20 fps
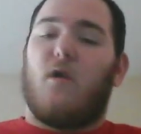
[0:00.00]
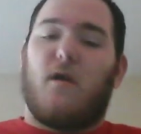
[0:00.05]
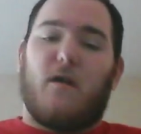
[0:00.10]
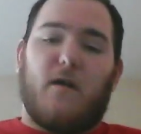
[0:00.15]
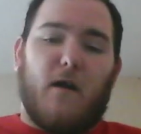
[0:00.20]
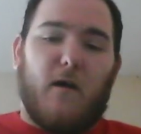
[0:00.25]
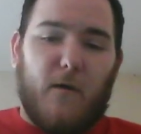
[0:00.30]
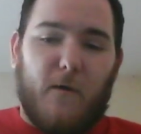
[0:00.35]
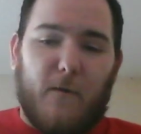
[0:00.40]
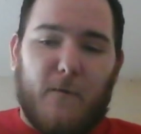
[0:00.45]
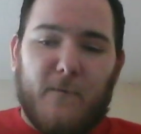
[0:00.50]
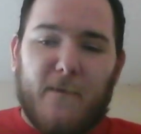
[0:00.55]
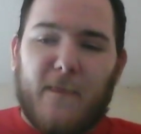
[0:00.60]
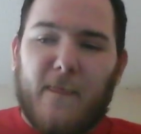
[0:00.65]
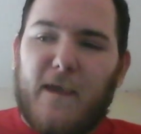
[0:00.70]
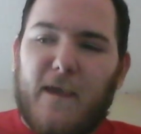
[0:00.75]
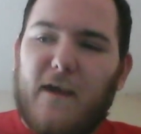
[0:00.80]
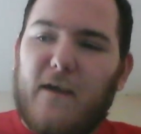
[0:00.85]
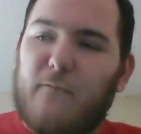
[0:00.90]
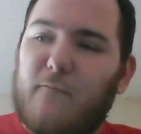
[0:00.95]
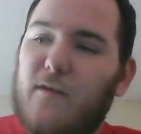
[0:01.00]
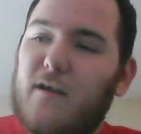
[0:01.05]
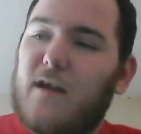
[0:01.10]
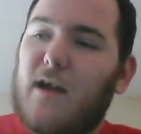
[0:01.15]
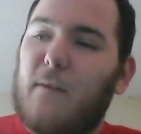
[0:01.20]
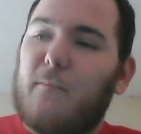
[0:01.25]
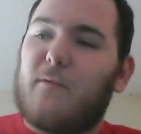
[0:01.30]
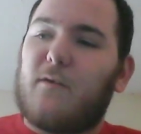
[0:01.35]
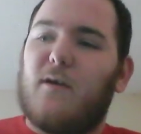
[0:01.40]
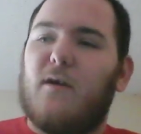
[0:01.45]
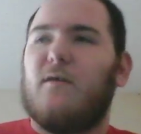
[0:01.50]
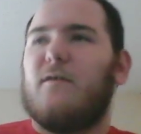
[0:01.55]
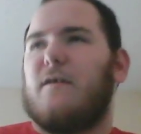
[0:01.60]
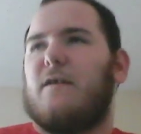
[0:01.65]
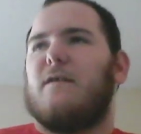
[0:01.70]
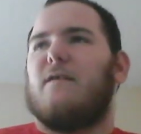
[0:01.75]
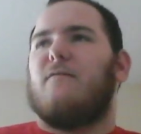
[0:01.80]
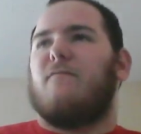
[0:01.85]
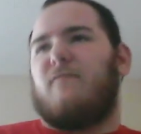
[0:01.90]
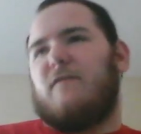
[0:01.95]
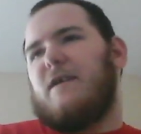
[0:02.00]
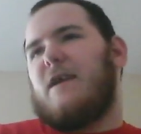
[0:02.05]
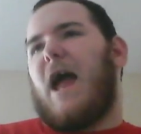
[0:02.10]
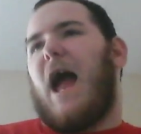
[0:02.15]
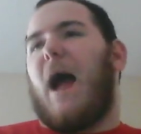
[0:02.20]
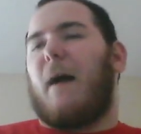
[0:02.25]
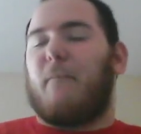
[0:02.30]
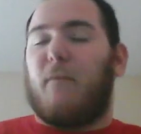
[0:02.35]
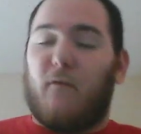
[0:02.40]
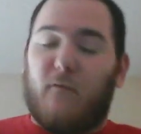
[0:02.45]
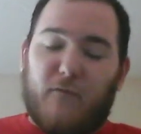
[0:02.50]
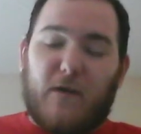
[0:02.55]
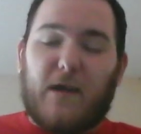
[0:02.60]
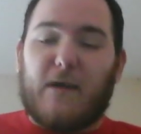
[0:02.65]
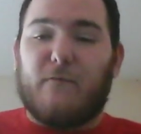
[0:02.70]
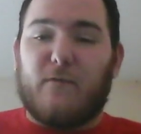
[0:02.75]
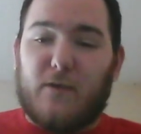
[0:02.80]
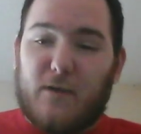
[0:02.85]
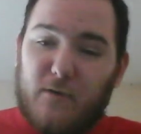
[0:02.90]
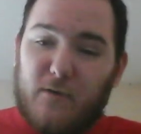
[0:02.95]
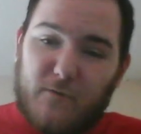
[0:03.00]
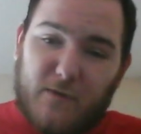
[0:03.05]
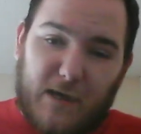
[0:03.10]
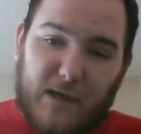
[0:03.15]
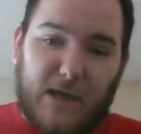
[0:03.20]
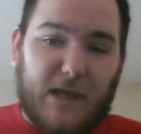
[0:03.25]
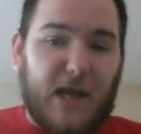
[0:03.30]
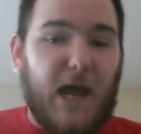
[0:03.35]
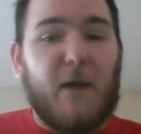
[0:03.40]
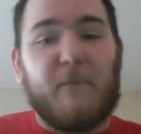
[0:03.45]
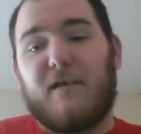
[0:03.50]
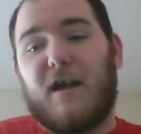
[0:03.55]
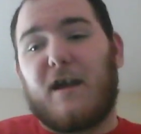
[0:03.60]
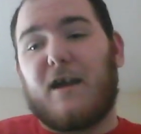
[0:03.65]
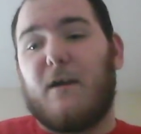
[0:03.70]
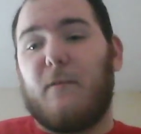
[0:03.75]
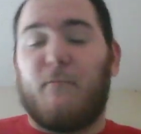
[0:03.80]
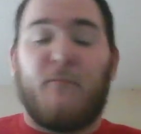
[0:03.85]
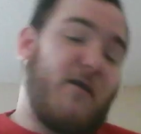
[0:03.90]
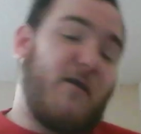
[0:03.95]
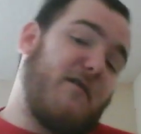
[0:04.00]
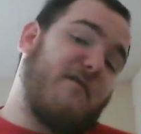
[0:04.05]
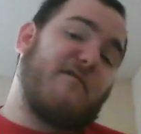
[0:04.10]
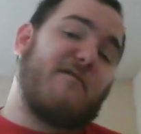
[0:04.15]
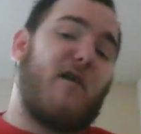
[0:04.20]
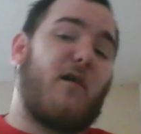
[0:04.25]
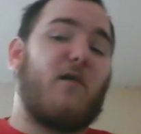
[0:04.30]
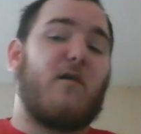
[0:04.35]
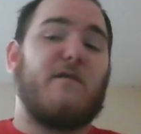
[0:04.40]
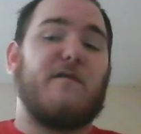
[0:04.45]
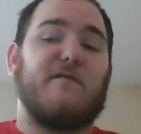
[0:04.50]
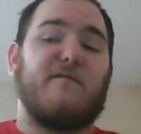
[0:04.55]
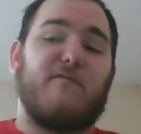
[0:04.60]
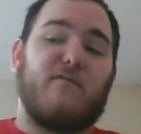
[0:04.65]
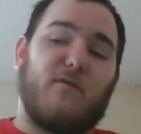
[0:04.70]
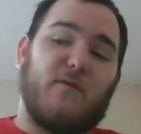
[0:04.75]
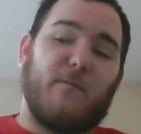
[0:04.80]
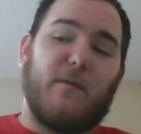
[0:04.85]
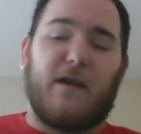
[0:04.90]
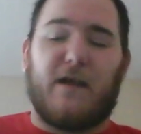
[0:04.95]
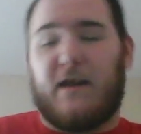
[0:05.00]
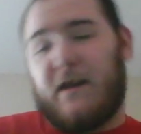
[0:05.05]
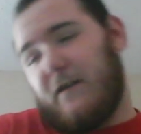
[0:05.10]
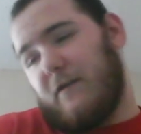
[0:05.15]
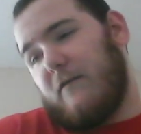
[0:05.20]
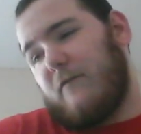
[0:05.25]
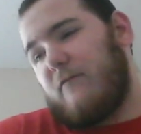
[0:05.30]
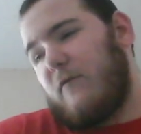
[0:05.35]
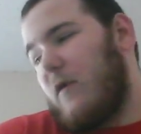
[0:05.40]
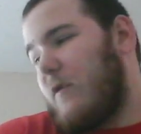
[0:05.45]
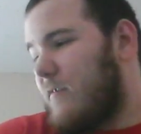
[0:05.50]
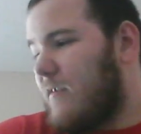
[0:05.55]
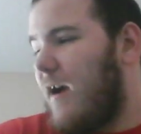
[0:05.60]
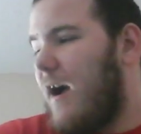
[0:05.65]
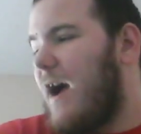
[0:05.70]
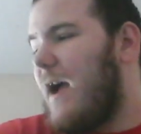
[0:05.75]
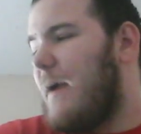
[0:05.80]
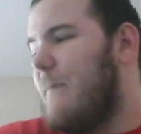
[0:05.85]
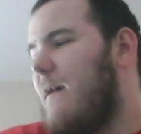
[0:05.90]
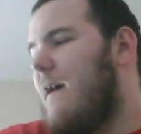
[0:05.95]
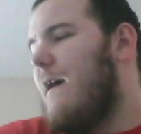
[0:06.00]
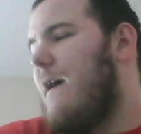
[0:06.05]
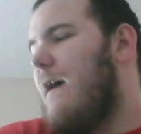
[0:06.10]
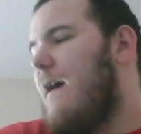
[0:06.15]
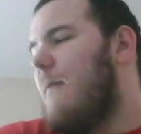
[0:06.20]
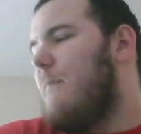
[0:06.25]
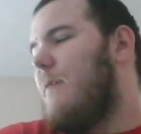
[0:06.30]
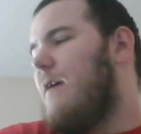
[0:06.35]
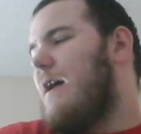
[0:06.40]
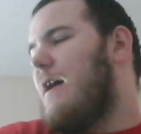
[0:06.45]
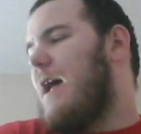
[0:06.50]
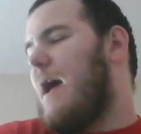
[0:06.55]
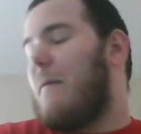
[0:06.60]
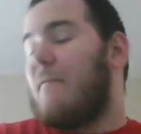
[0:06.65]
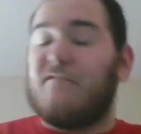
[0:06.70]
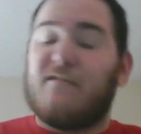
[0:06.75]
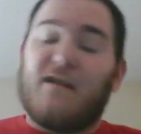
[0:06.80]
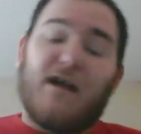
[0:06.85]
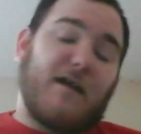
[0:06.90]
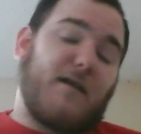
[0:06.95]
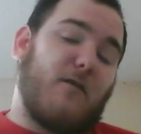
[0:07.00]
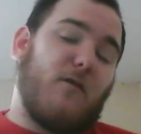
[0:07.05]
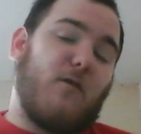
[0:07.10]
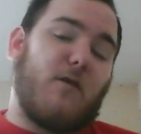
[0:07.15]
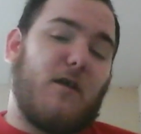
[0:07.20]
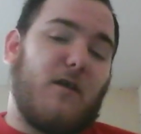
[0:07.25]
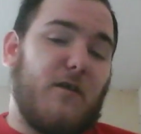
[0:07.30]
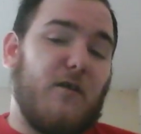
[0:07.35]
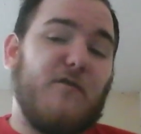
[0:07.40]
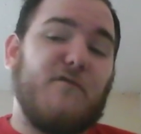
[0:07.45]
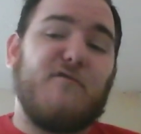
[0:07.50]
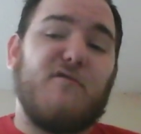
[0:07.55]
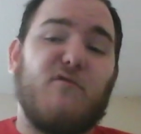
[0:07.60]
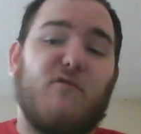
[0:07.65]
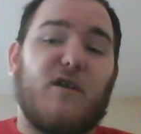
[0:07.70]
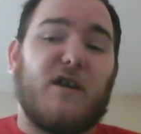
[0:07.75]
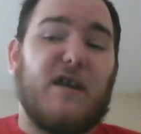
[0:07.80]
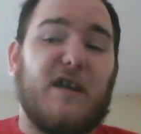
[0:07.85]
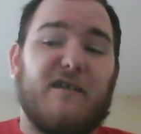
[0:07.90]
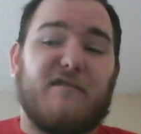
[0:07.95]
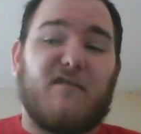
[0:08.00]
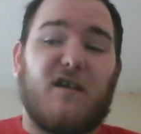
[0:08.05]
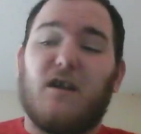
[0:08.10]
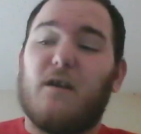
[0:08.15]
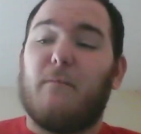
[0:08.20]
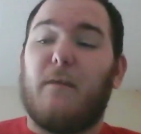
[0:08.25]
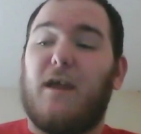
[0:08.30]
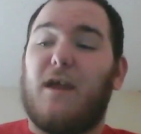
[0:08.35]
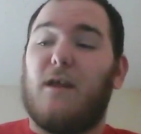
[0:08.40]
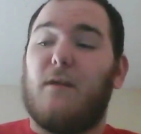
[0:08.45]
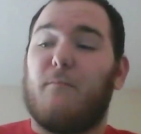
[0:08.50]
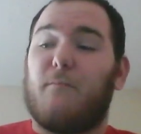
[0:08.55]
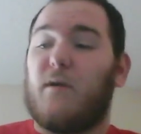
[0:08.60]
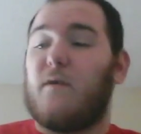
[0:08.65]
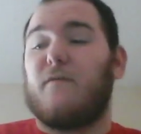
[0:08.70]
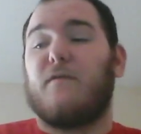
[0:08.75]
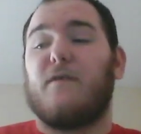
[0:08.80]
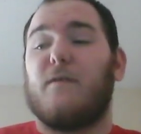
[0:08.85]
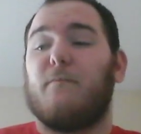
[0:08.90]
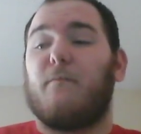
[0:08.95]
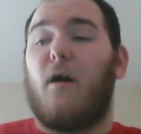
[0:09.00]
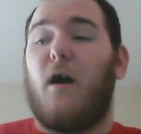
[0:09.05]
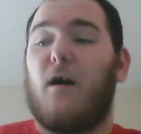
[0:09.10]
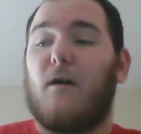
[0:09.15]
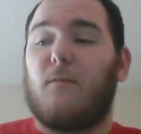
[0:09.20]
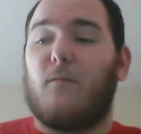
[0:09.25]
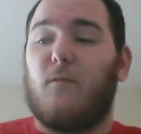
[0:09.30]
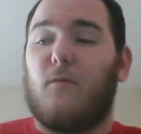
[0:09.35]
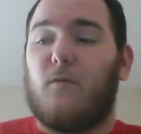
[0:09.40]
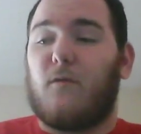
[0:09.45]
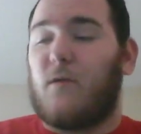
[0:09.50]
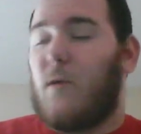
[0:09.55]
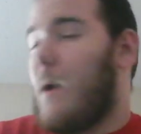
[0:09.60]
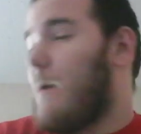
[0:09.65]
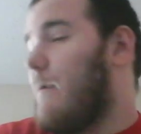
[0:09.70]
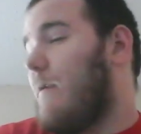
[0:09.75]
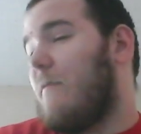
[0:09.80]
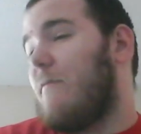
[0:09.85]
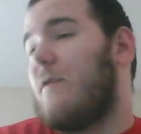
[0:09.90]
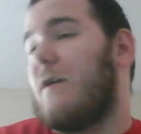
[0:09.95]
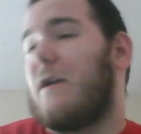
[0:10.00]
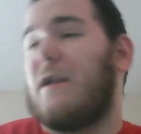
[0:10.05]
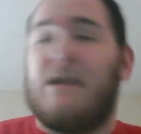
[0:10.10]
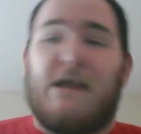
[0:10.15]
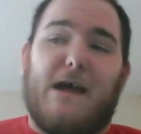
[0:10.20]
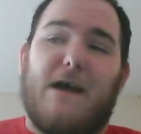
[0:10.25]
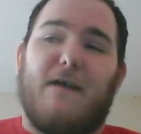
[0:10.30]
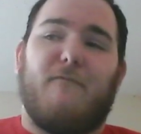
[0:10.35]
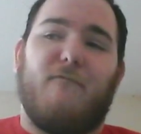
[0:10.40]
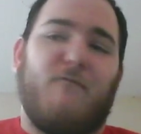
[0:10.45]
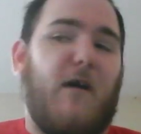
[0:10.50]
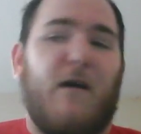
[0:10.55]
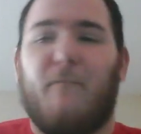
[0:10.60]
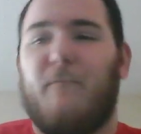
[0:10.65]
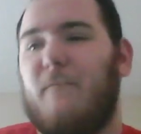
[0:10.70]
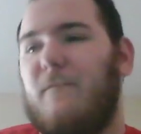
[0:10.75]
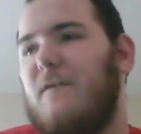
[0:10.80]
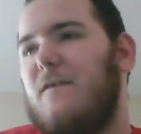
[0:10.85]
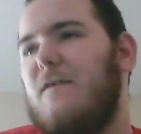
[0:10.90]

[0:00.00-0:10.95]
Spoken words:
So, in this episode is the Apple Family Reunion, and I'm Jack, I'm put in charge for basically the first time, but I was Jack going a little too crazy, trying to make it a perfect impossible where anyone can have fun.